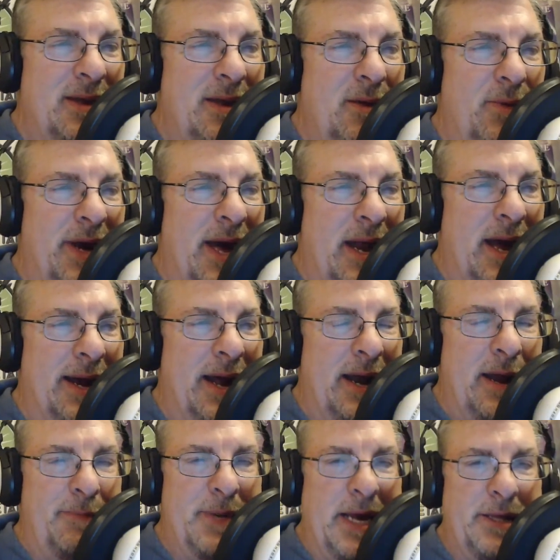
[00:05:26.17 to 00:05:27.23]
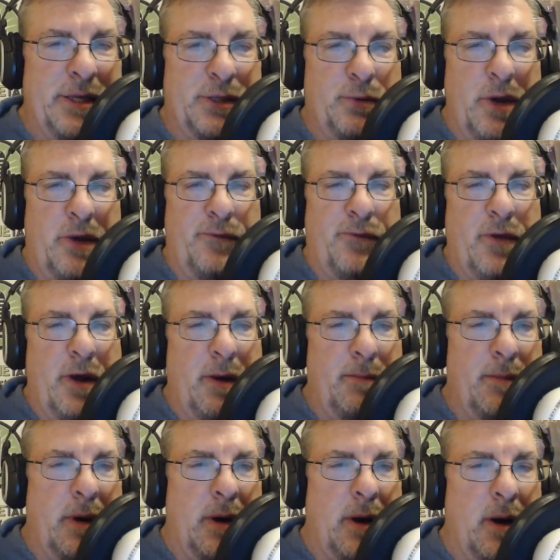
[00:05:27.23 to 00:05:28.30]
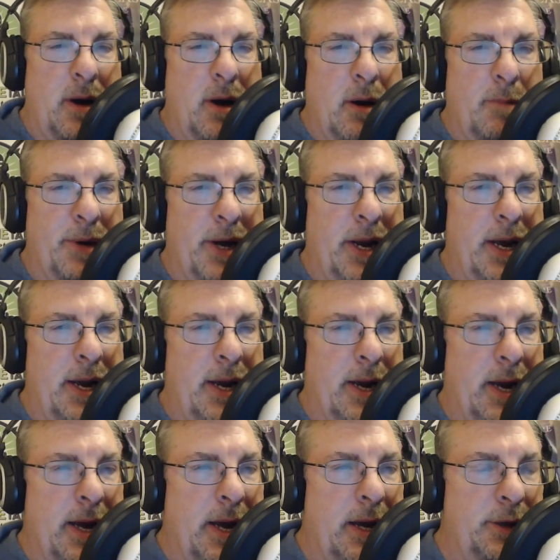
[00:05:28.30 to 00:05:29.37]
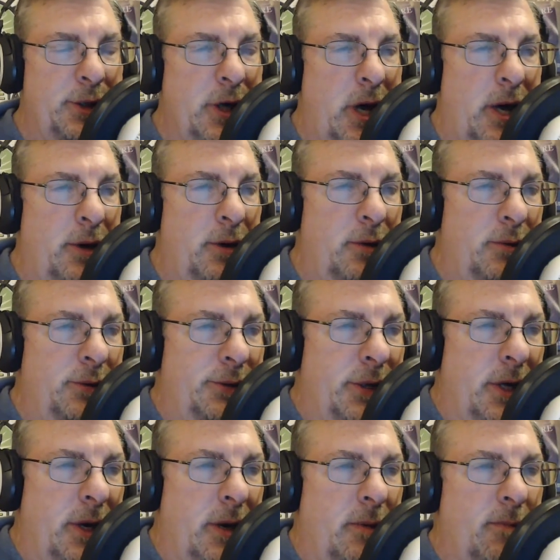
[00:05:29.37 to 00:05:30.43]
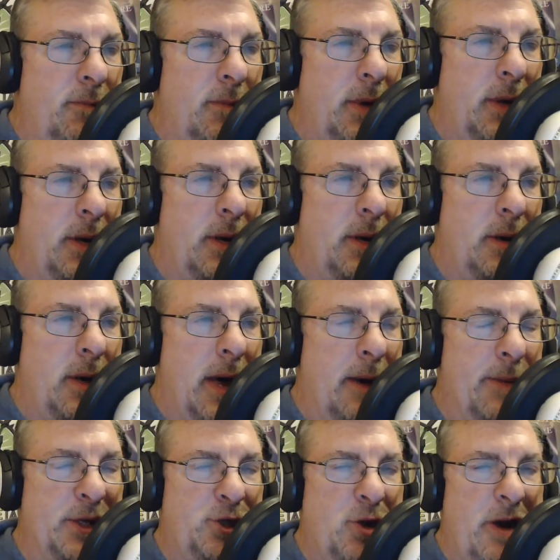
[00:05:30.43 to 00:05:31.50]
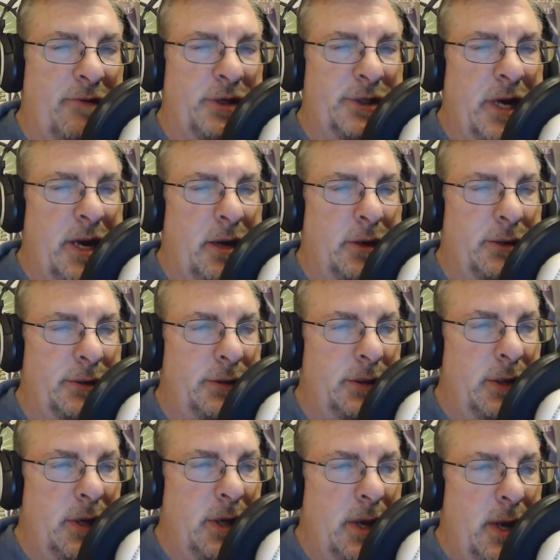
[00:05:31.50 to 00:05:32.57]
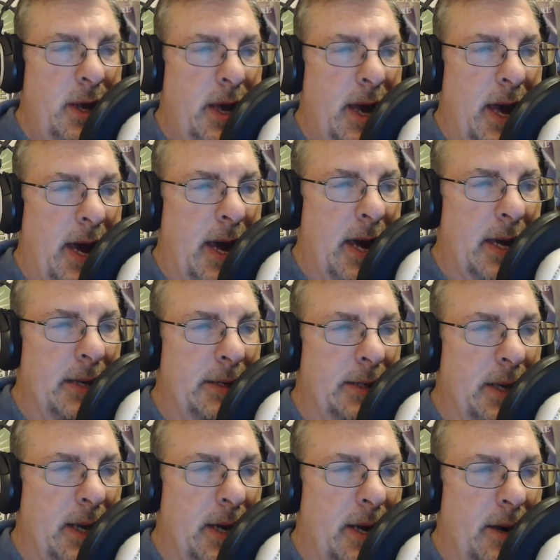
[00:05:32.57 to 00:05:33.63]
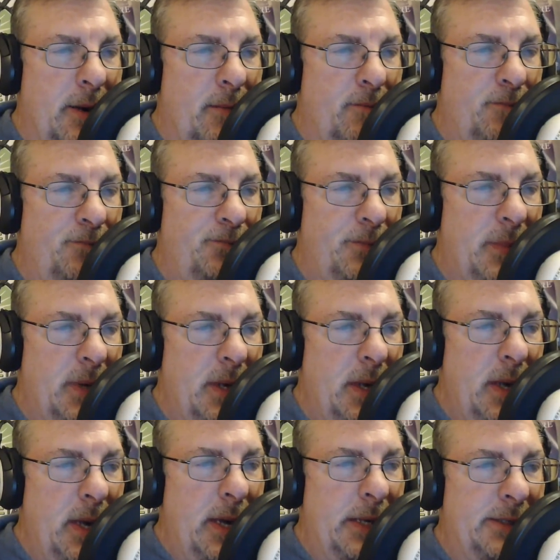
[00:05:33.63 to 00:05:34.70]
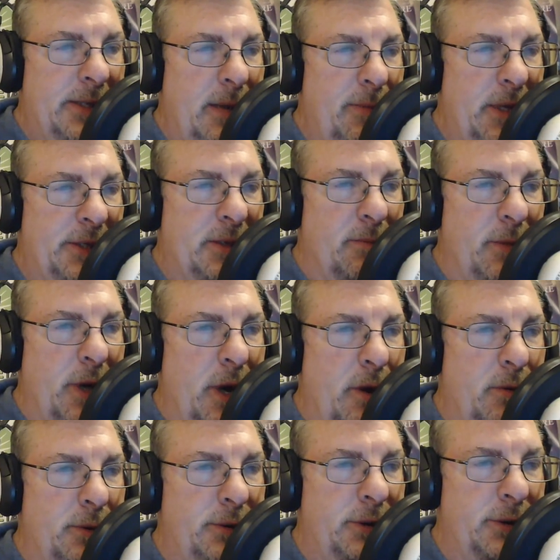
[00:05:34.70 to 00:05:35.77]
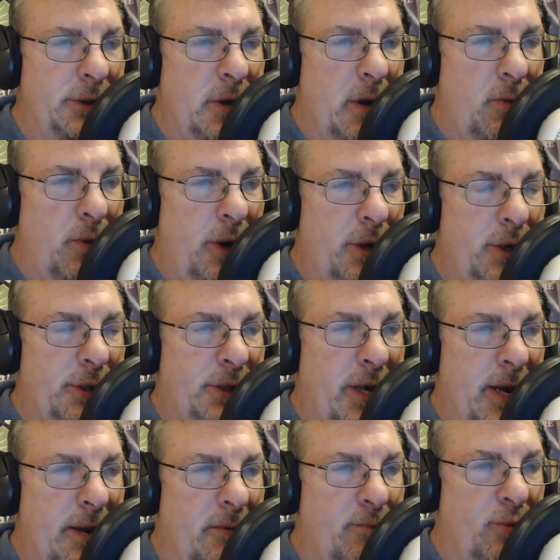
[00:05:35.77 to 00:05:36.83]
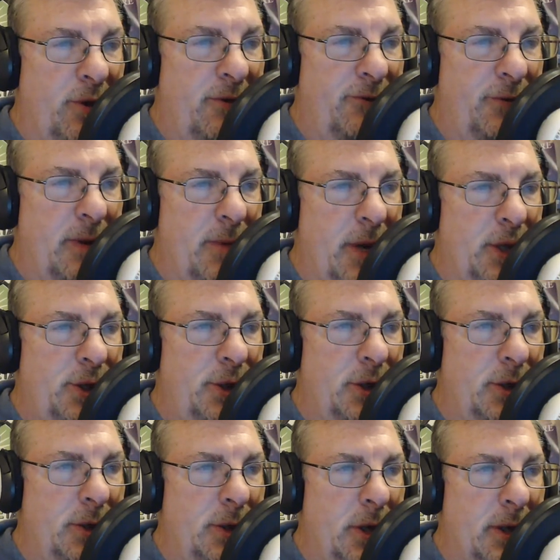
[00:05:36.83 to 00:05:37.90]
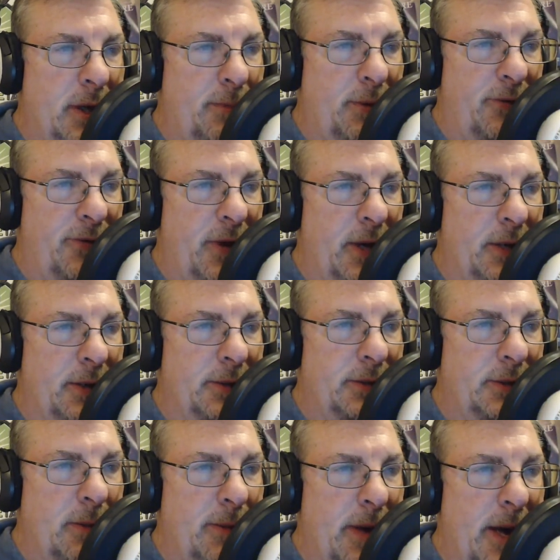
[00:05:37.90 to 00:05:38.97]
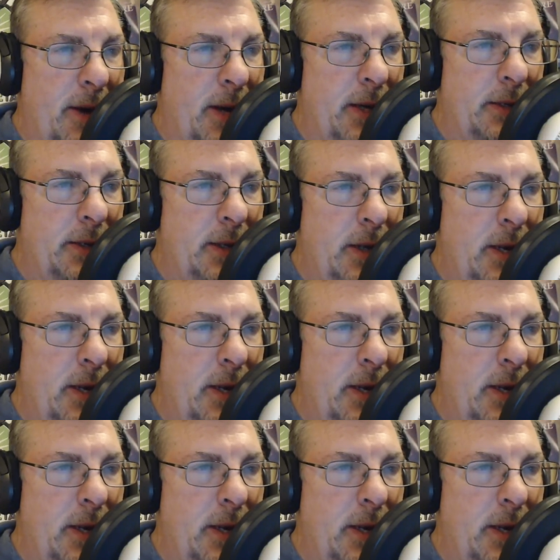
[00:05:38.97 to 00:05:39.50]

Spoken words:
got an update this week from our buddy John, who's AMS Travel Sales, and he sent me some notes, and so I want to just kind of briefly mention a couple things about it.